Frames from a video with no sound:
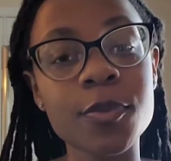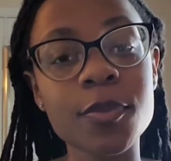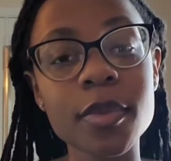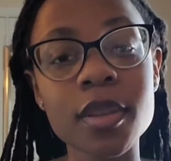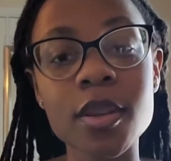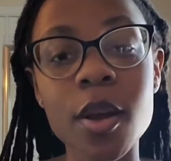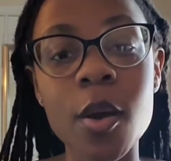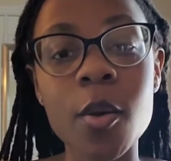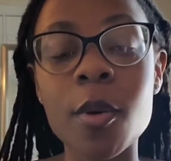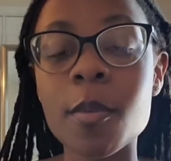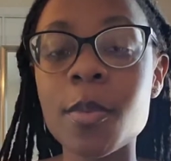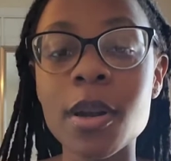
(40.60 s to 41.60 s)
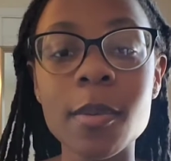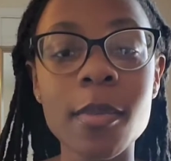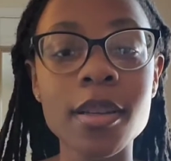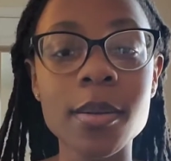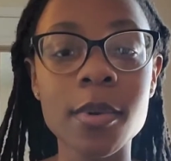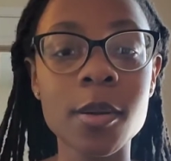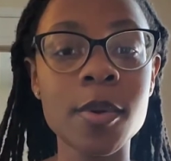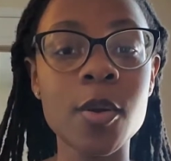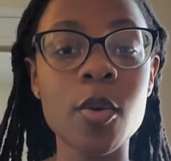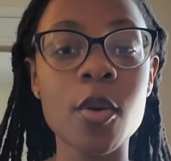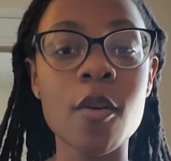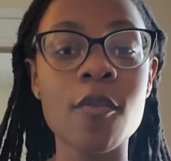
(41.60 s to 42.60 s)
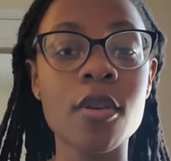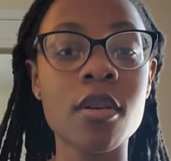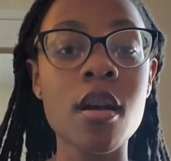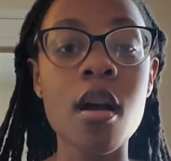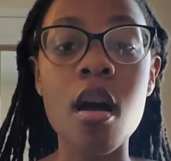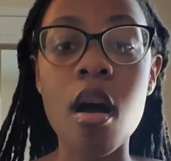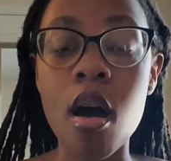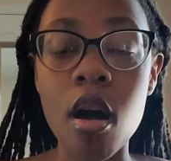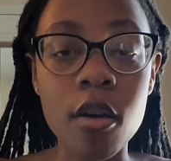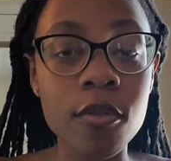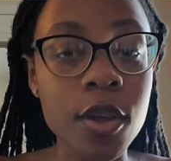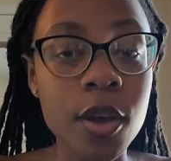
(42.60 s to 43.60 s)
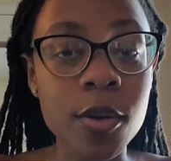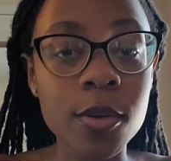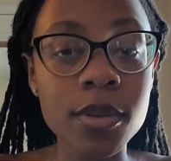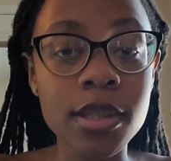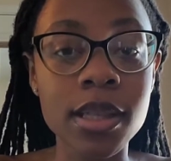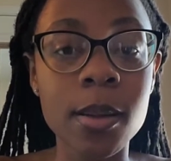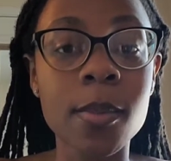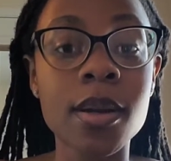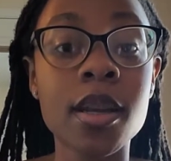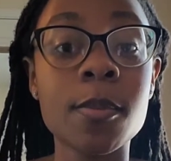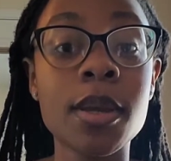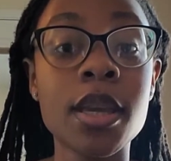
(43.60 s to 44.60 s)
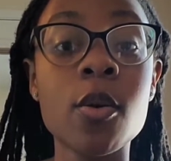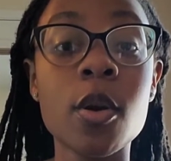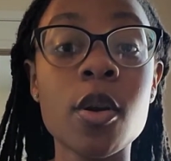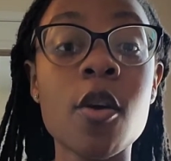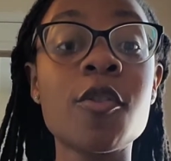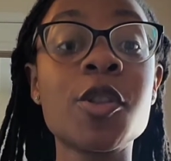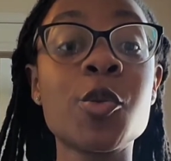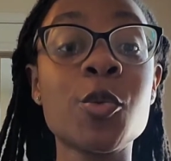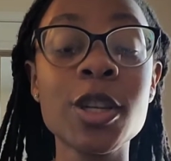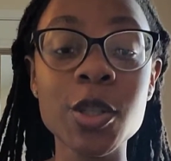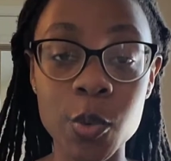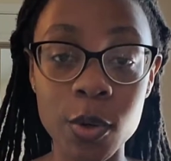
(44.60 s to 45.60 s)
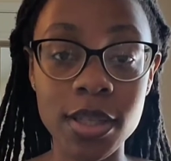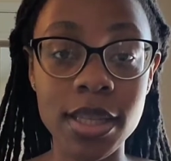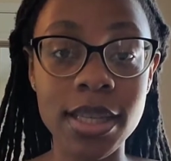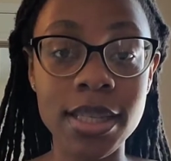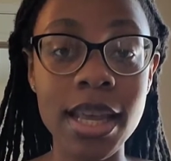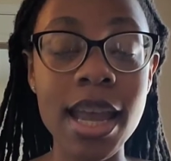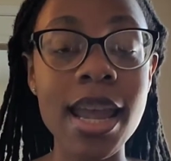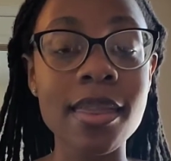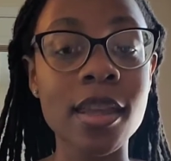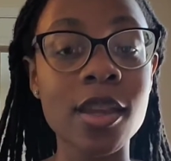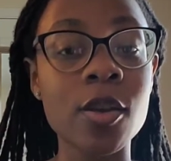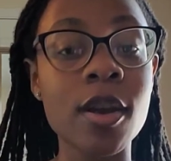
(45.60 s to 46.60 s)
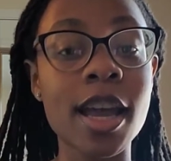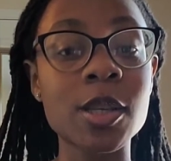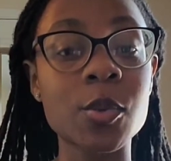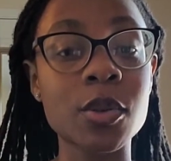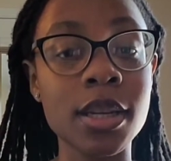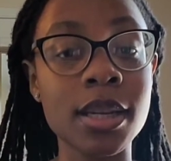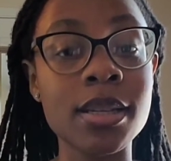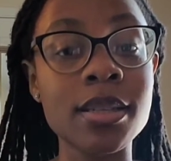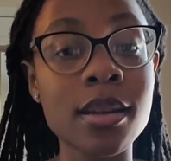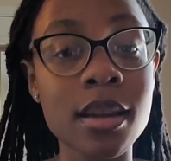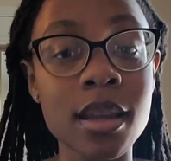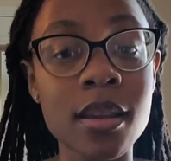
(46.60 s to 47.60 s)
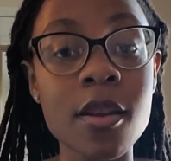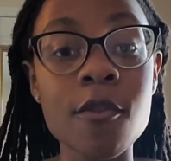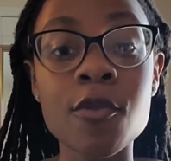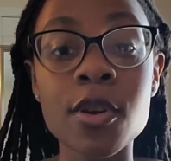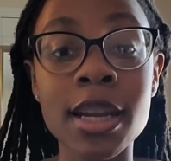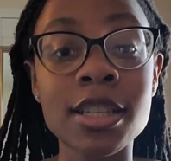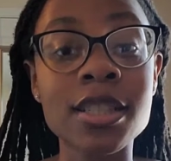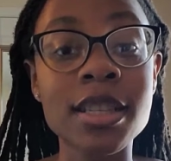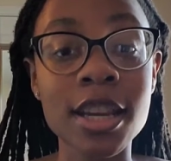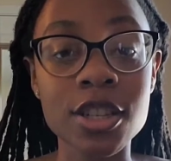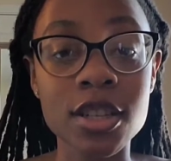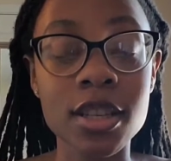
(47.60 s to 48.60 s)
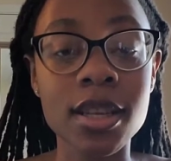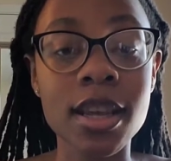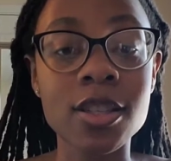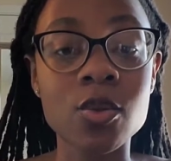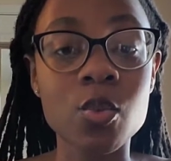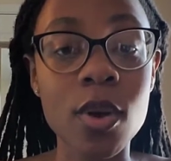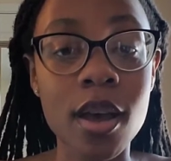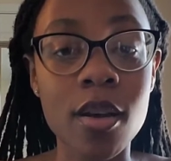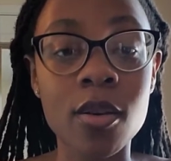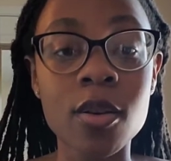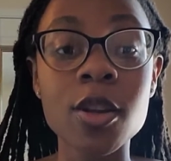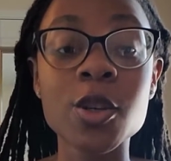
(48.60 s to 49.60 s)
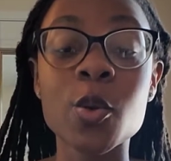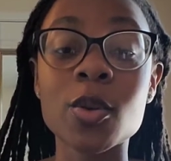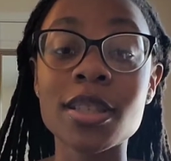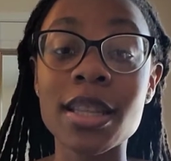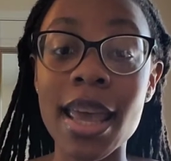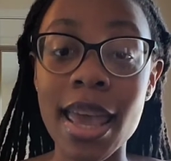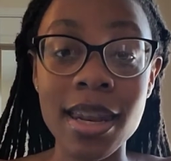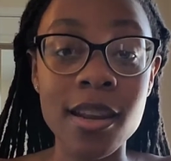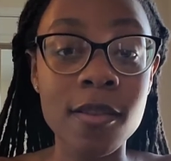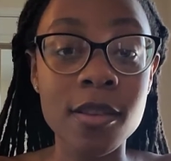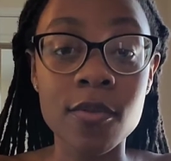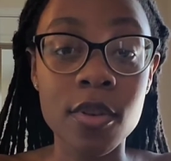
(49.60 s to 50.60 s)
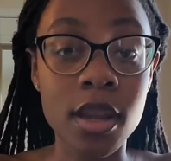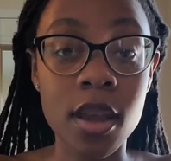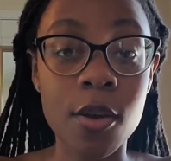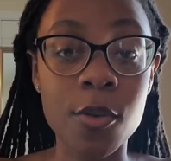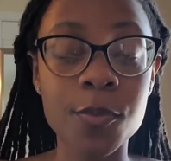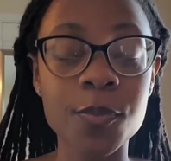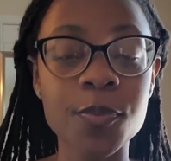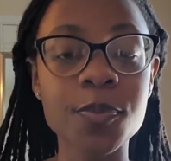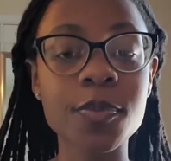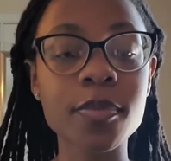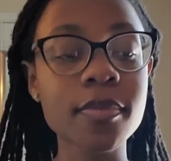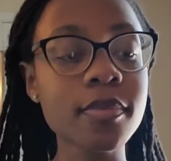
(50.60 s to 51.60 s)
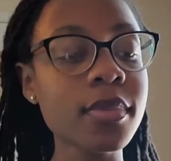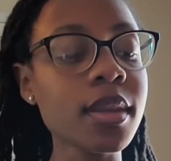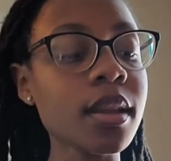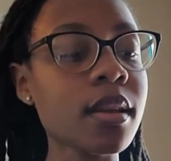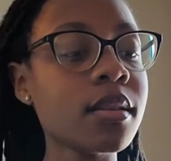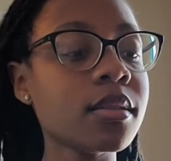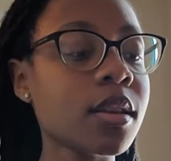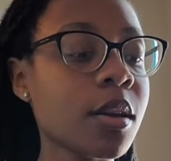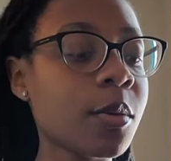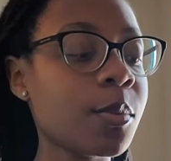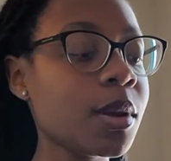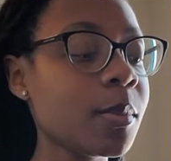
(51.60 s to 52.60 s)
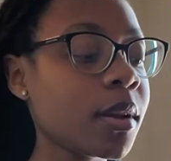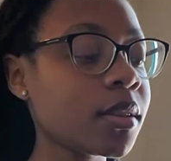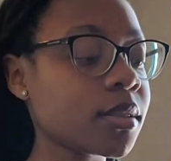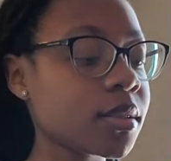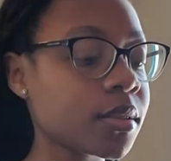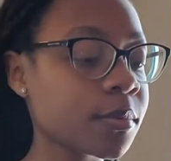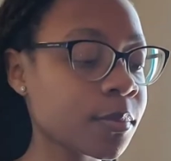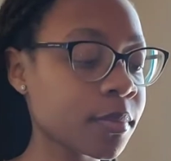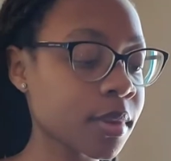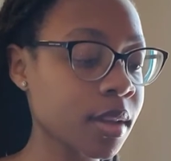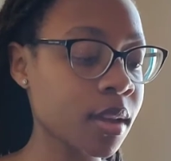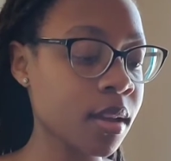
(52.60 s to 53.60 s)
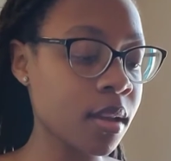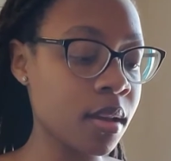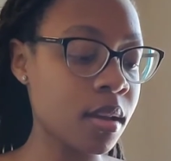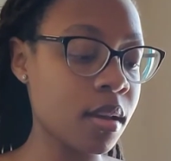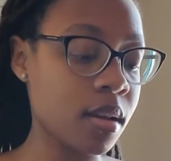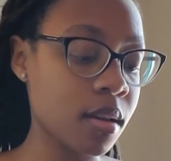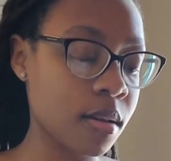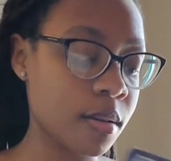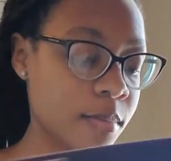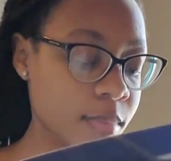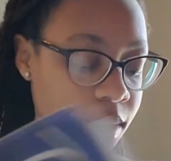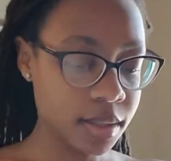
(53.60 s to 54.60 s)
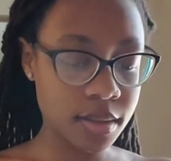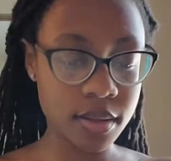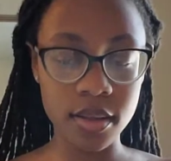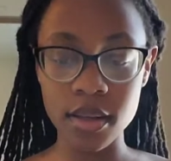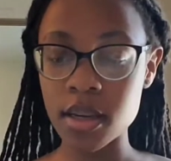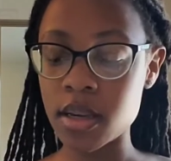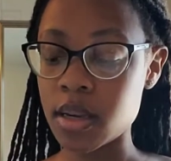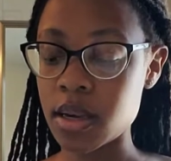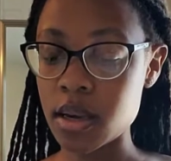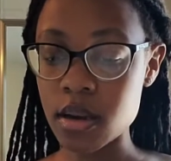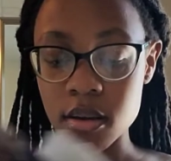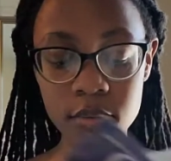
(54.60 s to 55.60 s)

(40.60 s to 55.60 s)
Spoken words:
So pretty much I'm going to be going over all of those, and then I'm going to be going over the resources that you guys will need to study for each section as well towards the end of this video. So pretty much, let's see.